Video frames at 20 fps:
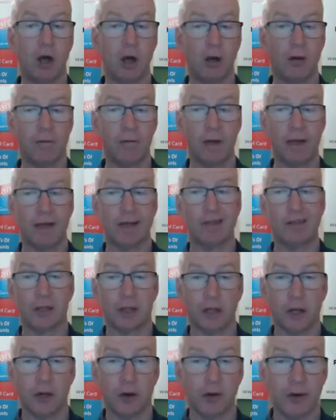of
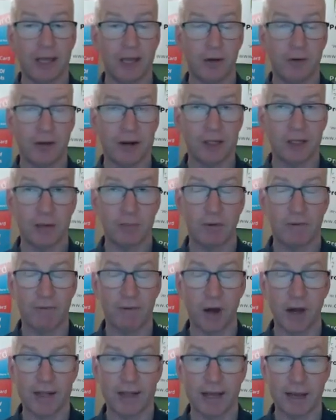security you're actually
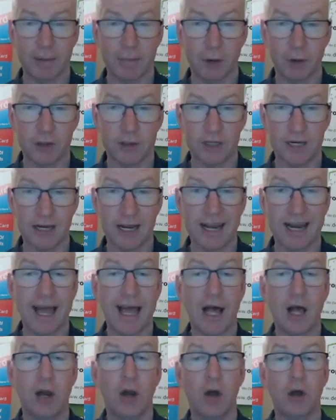providing that person, and
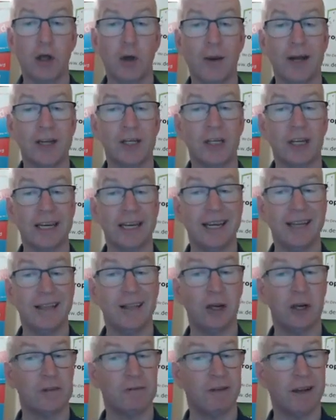how long you actually
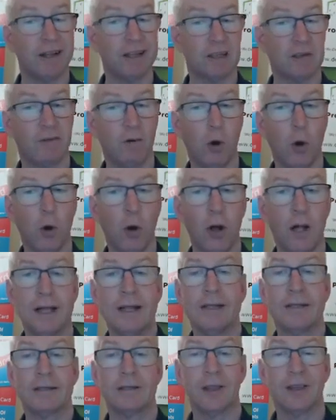need those funds for?
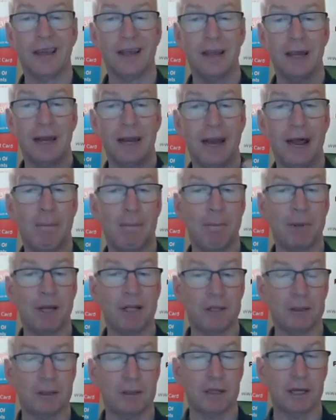So they're the
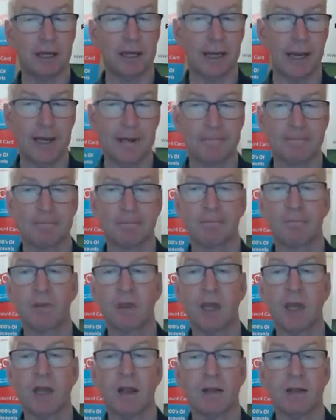numbers, okay?
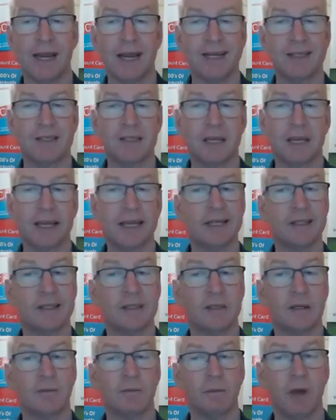The next thing
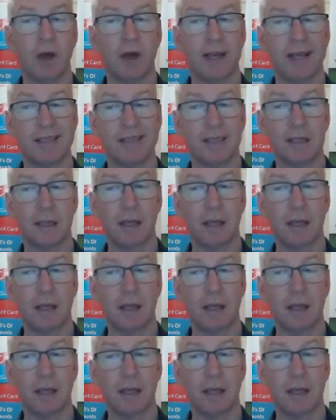is, I guess,